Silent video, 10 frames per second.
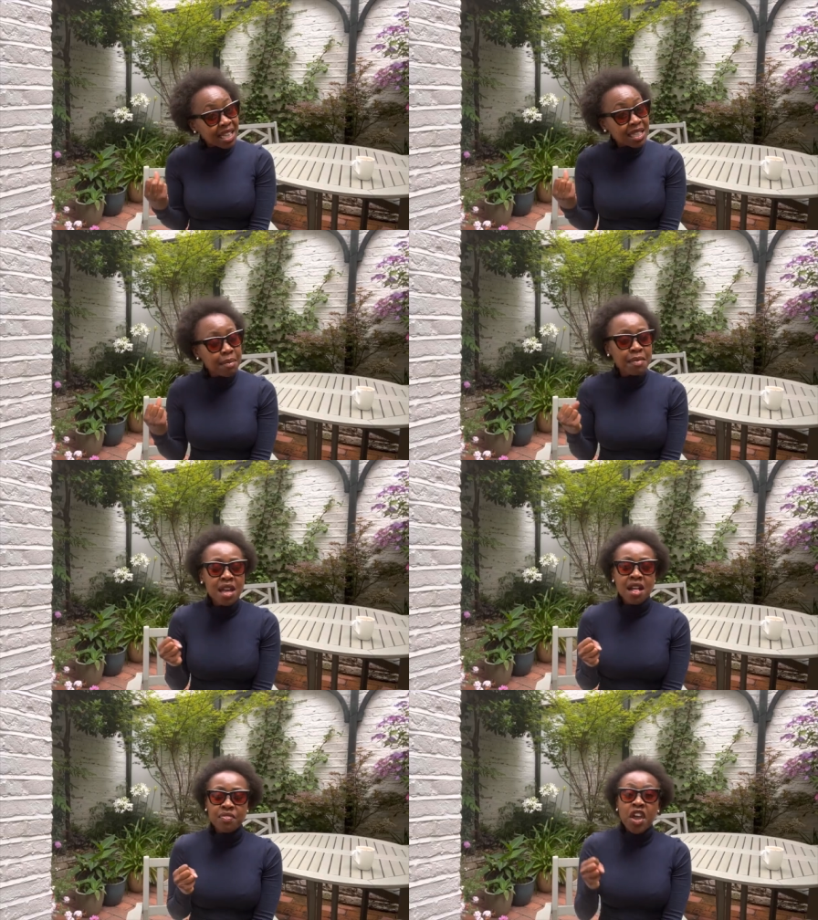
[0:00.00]
them.
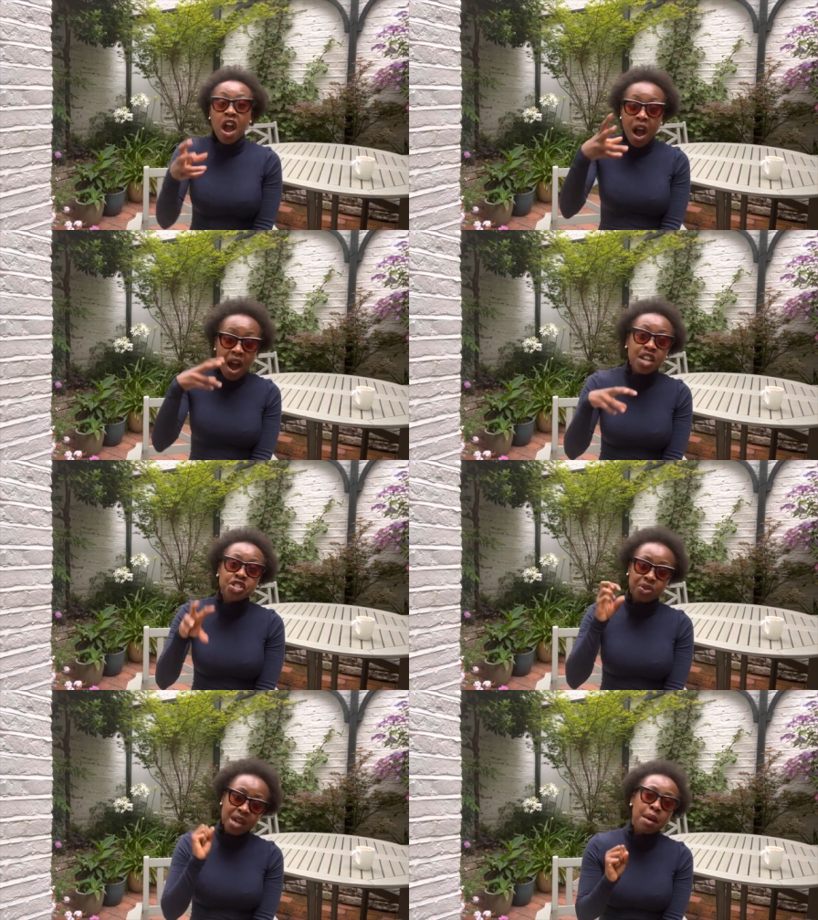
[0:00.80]
They are hard
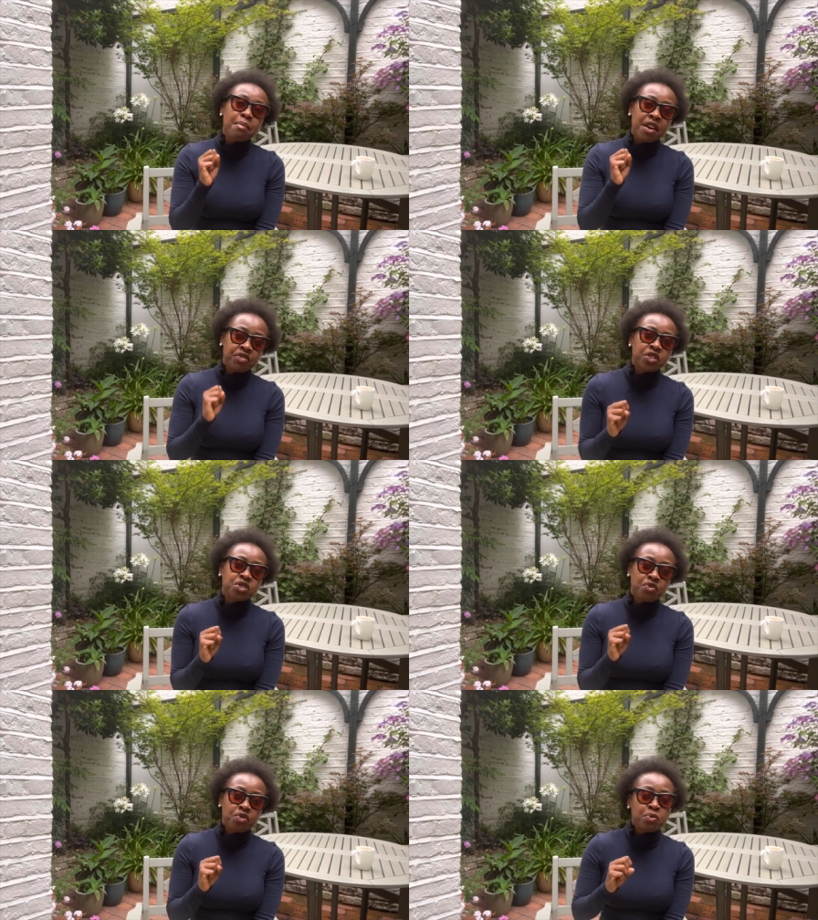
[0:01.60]
to come by, first
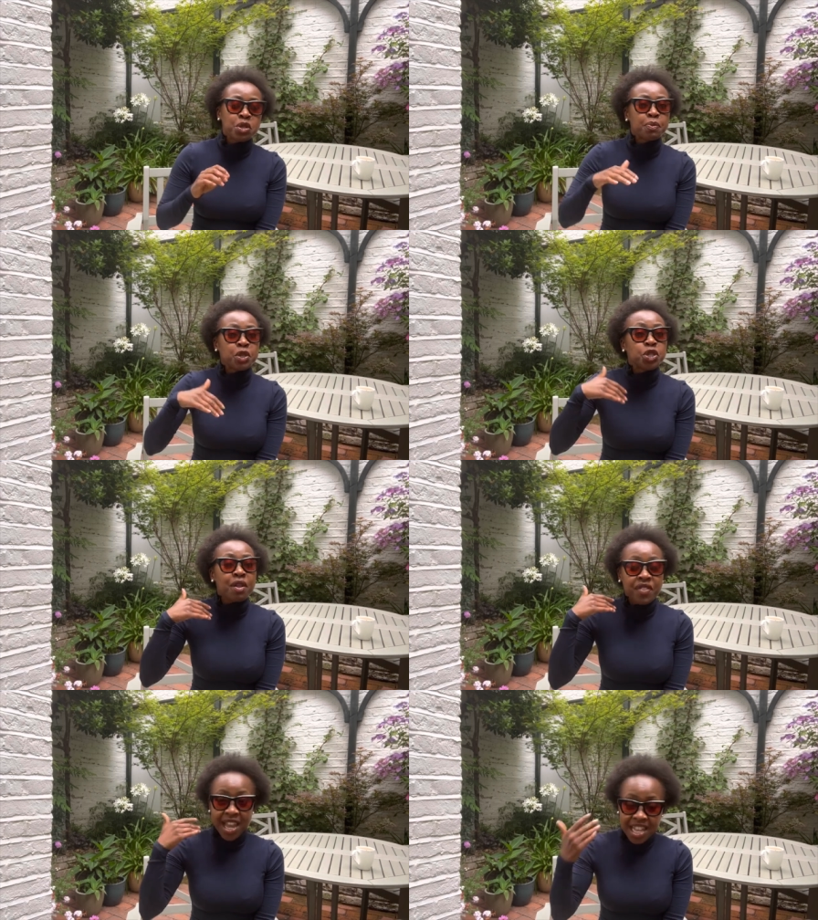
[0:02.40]
and foremost, but
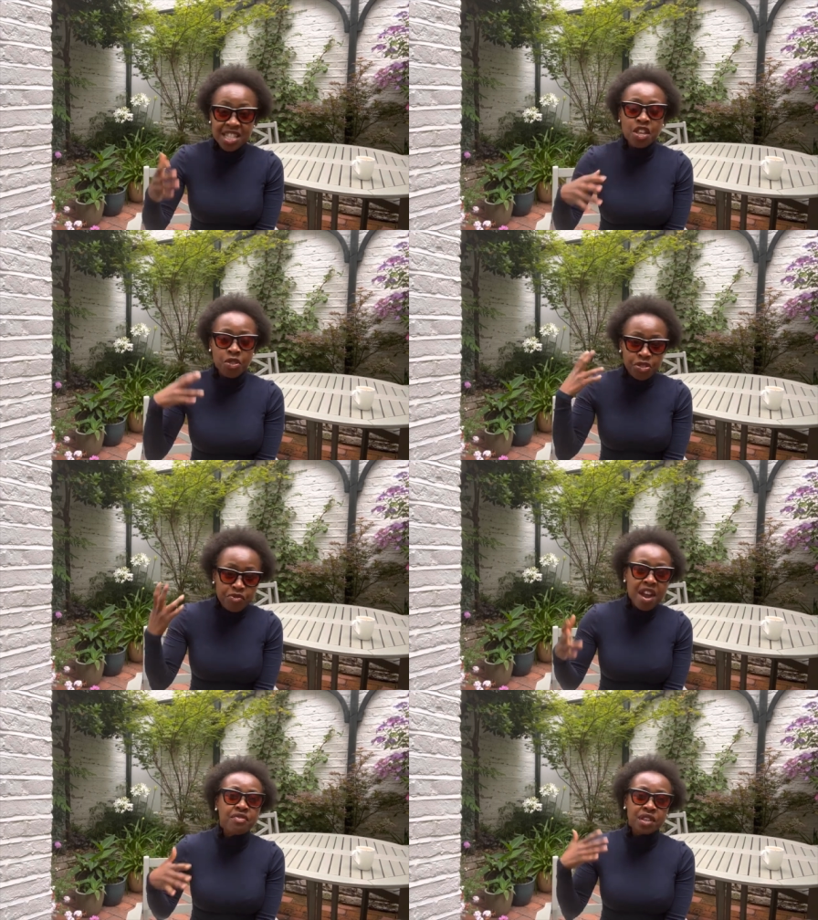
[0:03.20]
there is a
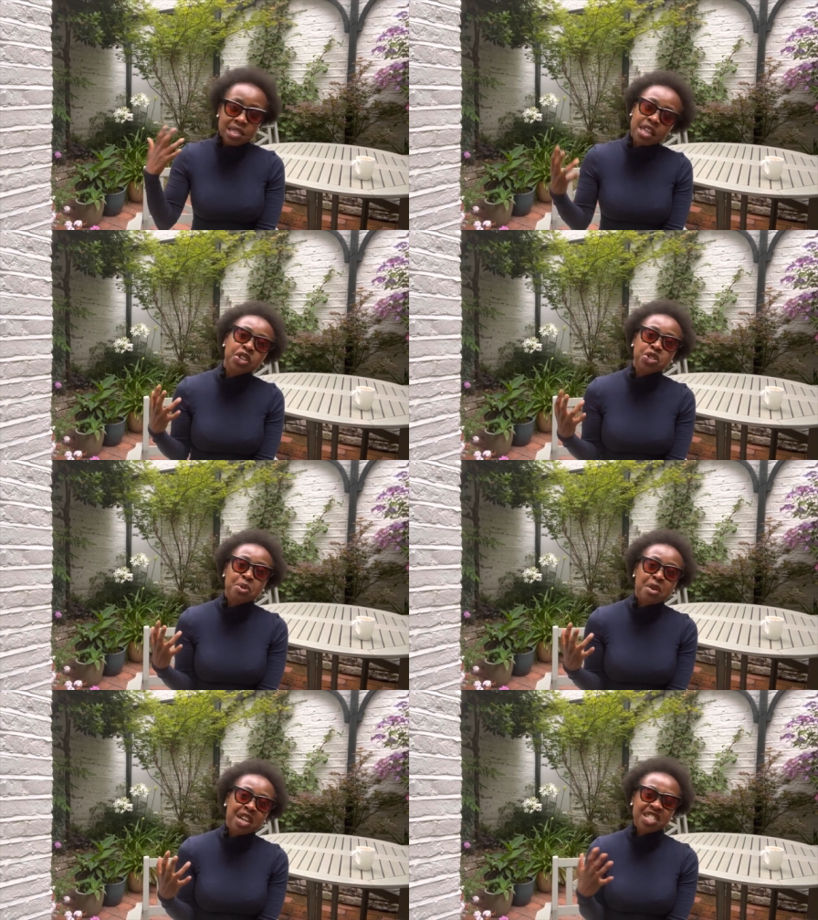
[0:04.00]
thriving secondary
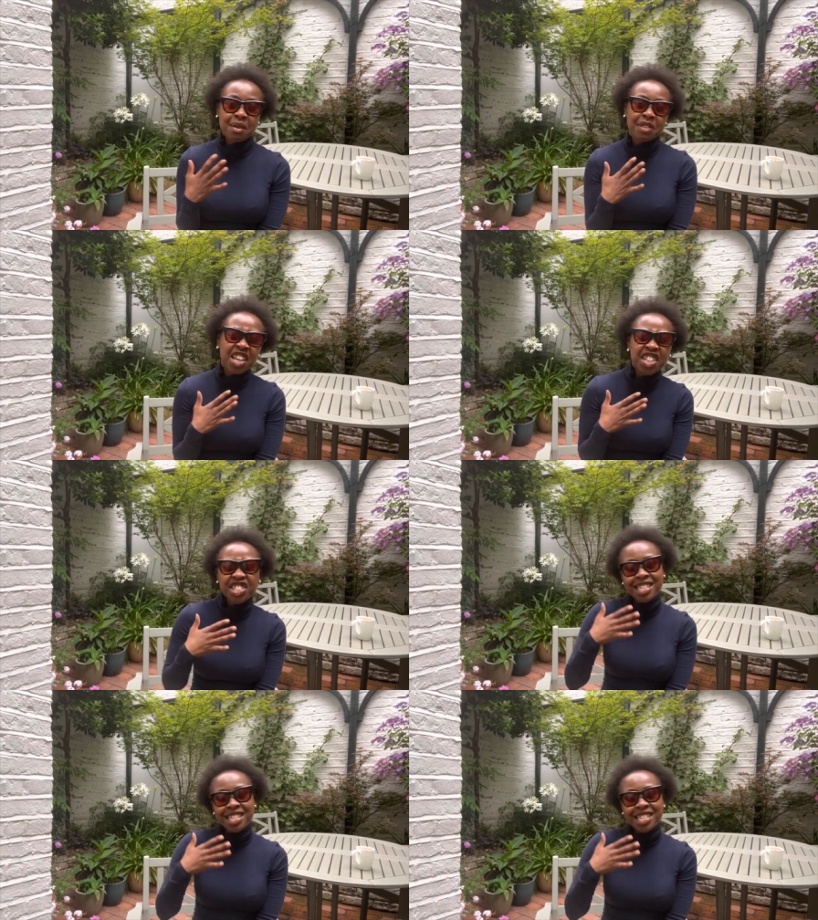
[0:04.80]
market. So I'm thinking, should I